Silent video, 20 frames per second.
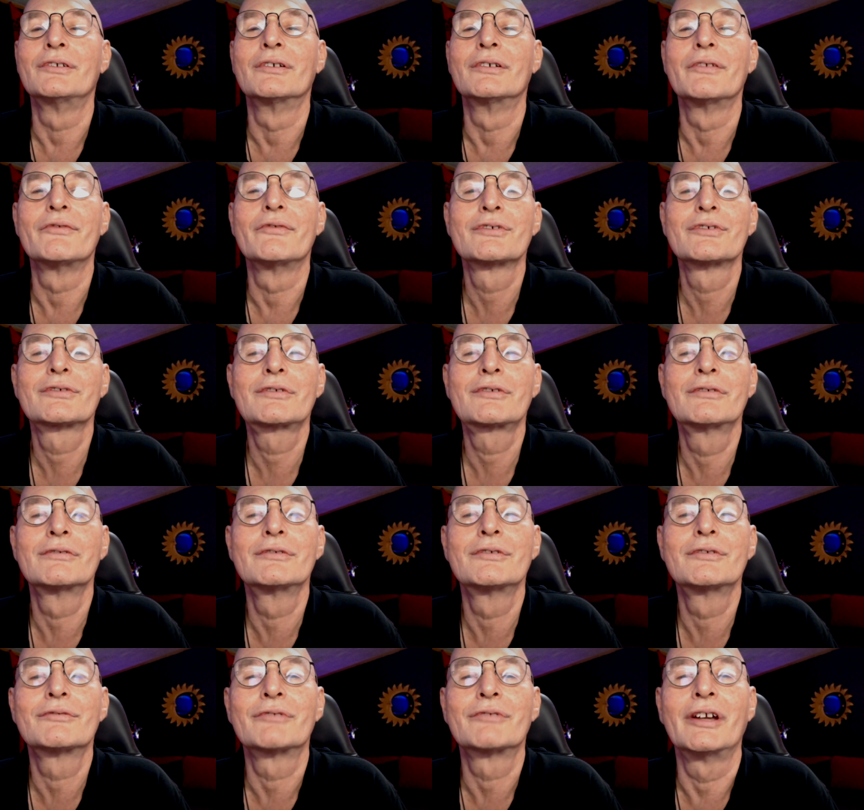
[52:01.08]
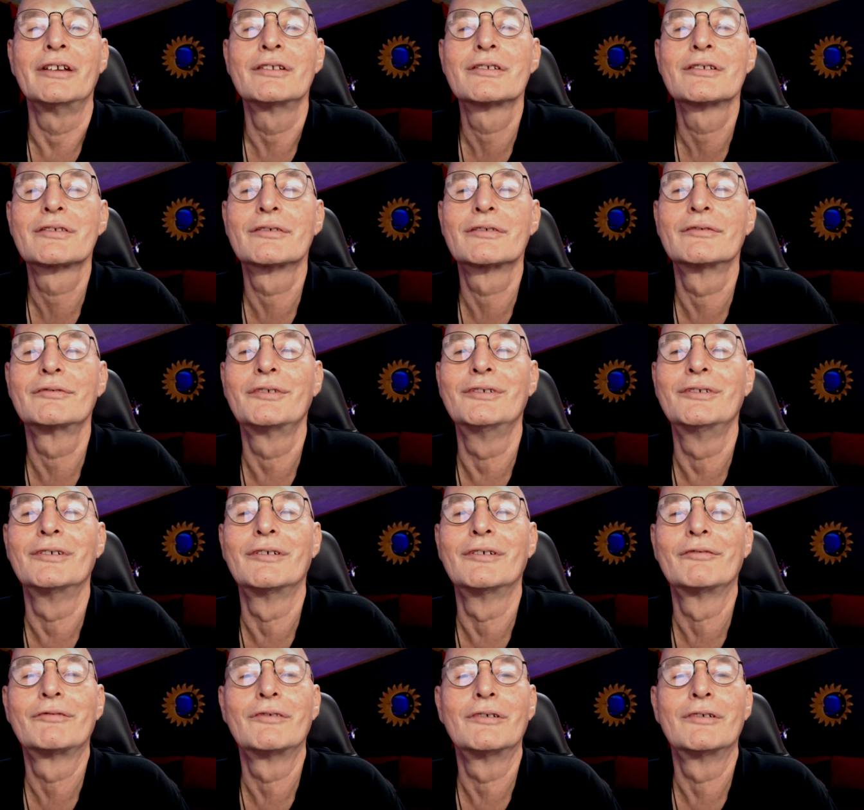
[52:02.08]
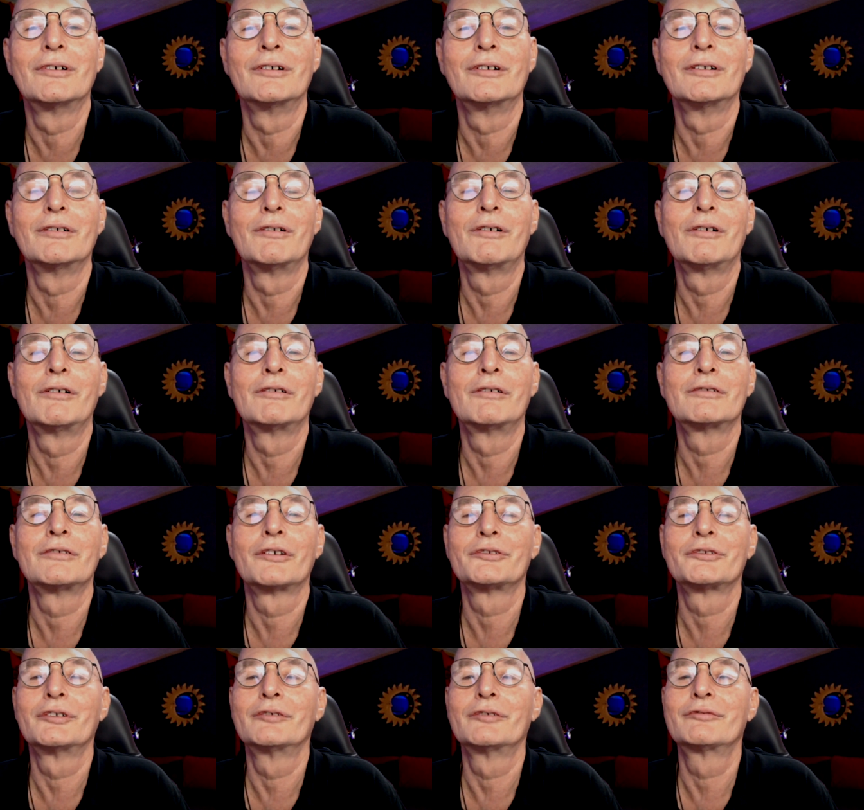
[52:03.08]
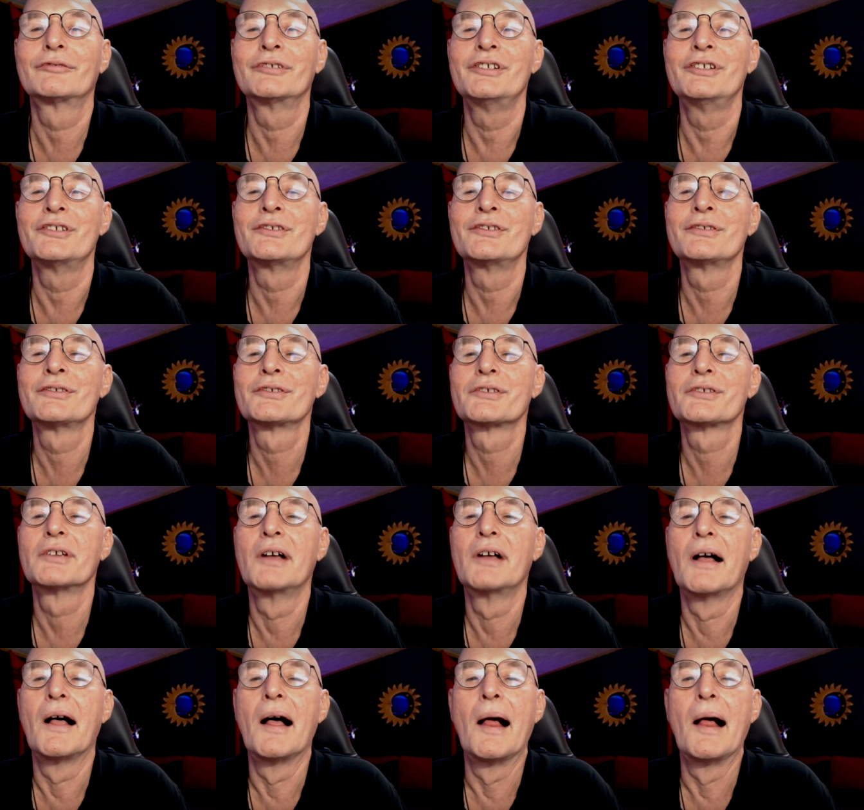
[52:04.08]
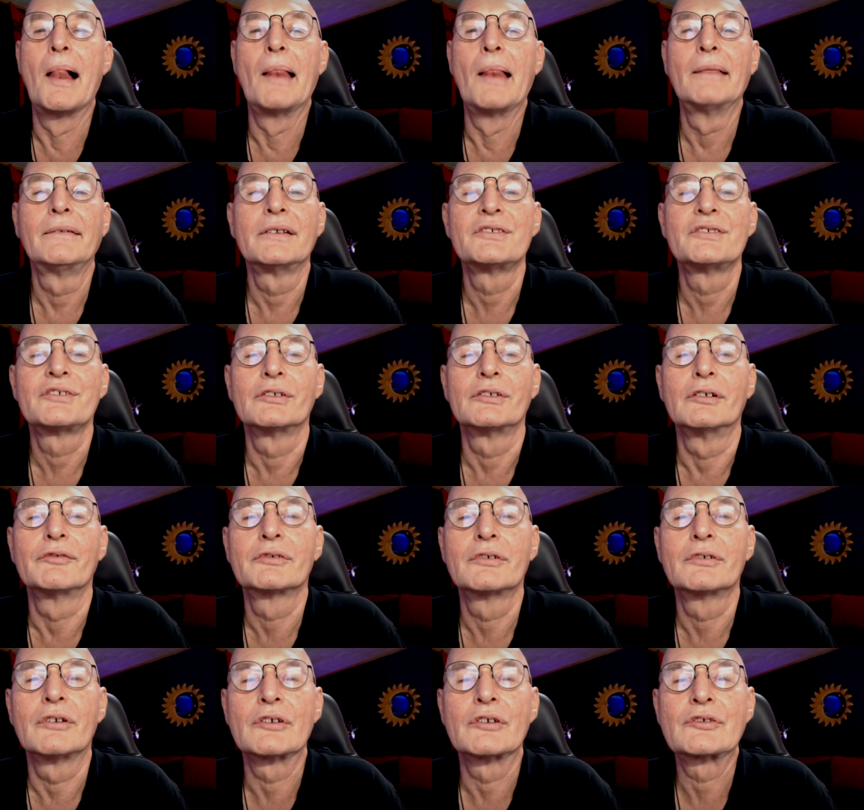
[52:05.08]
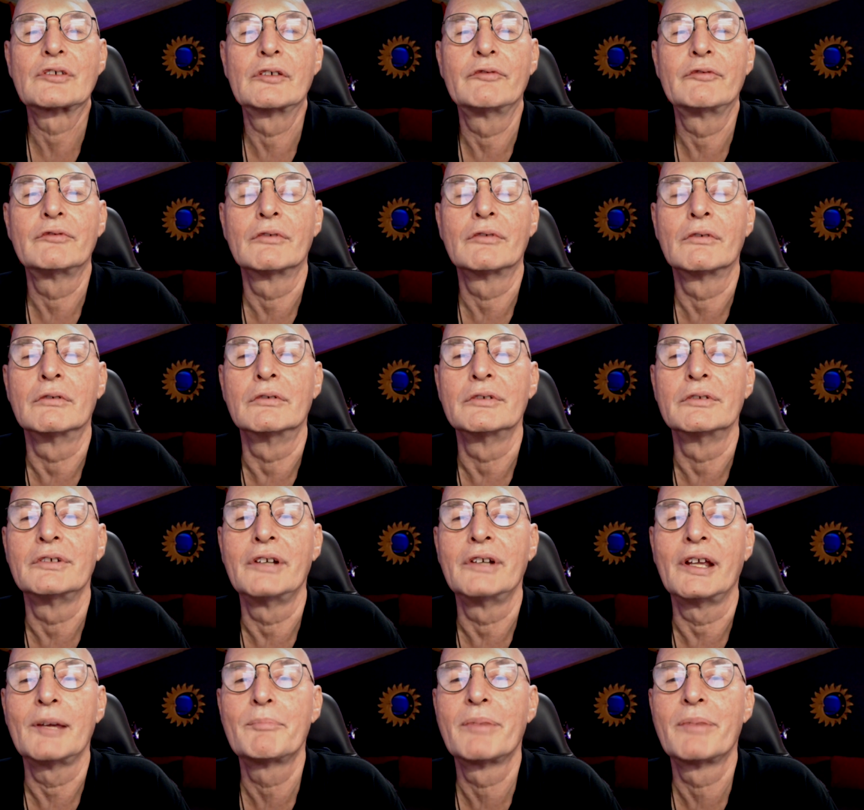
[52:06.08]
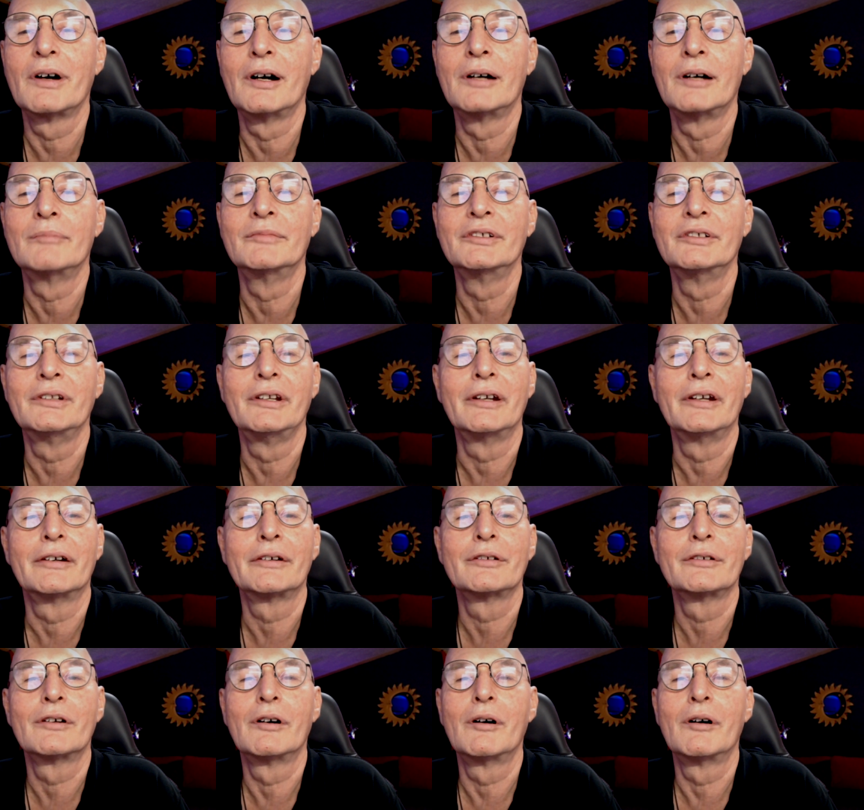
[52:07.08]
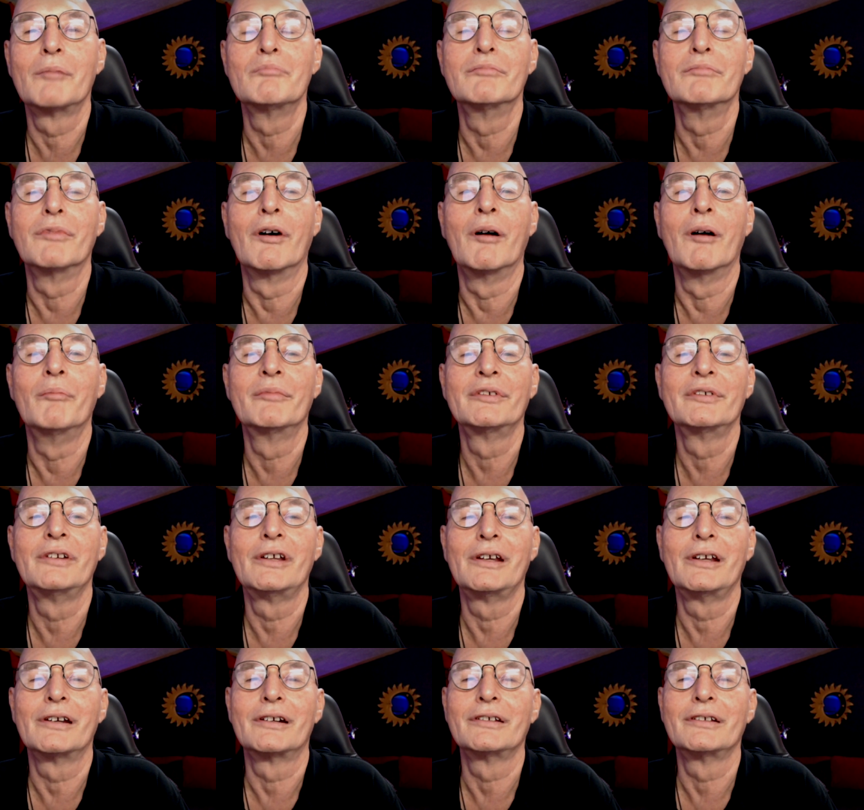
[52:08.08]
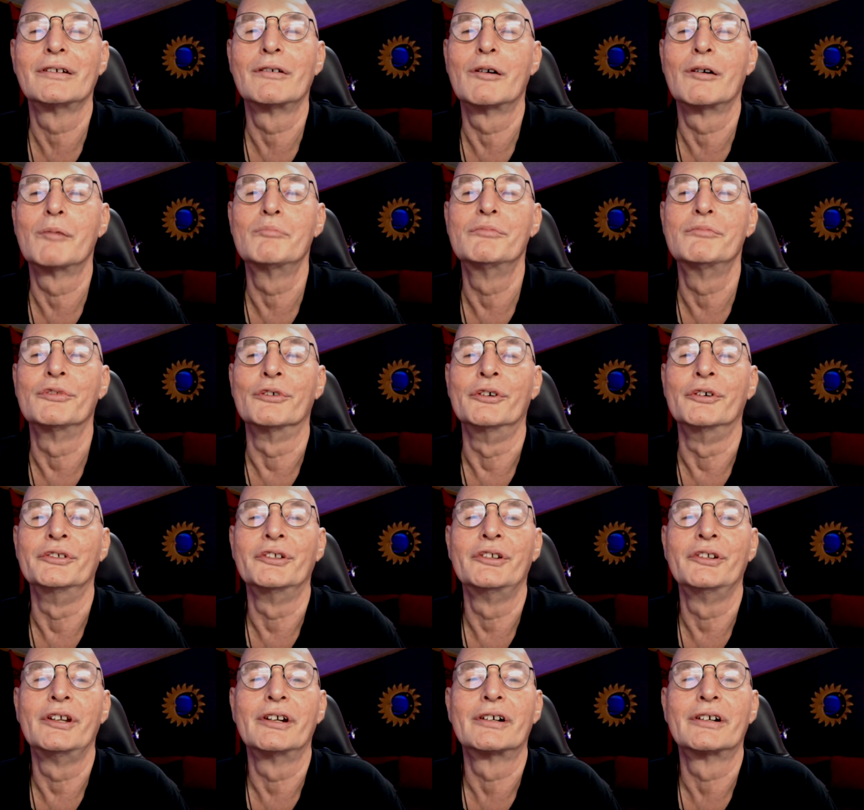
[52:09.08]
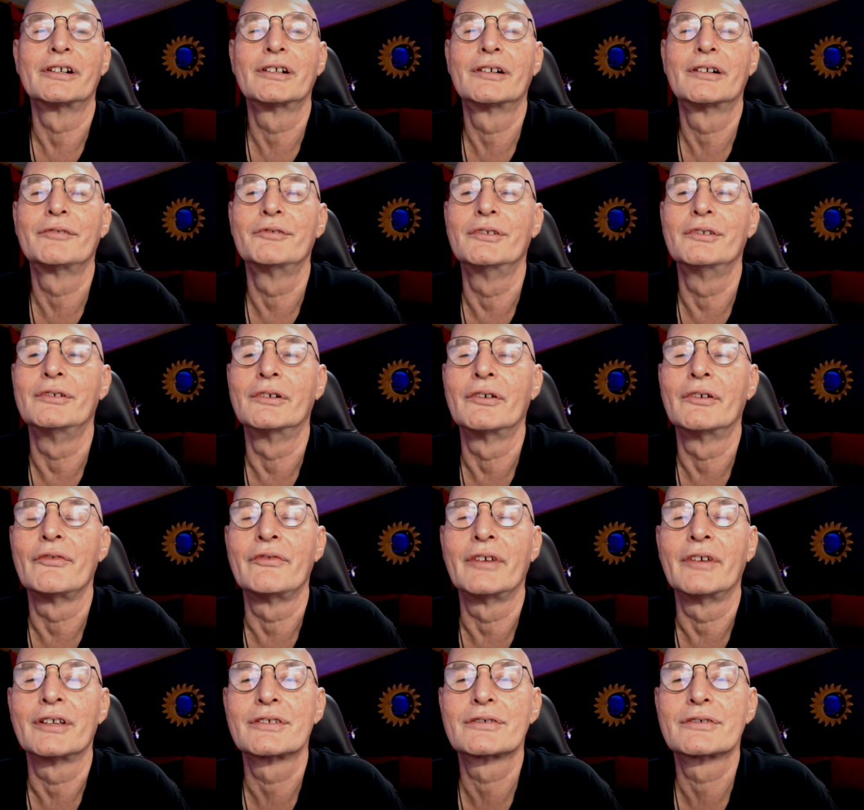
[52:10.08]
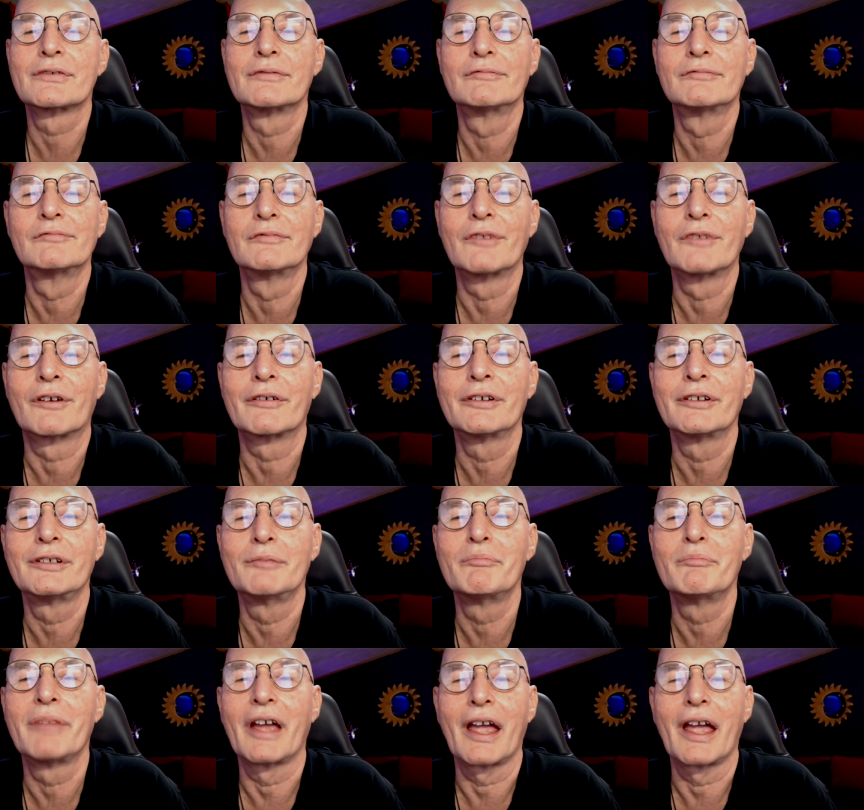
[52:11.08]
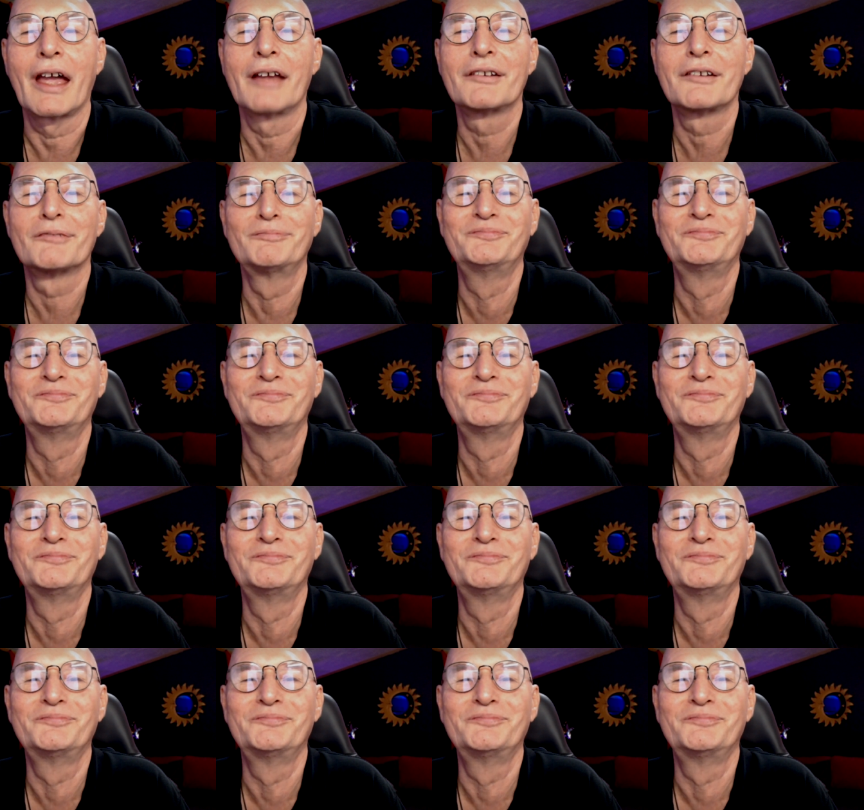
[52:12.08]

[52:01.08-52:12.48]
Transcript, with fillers: know, this could range, you know, for a whole lot of reasons. Let's say, of course, if you napalm an area or bomb an area or burn an area, you know, that's already bad.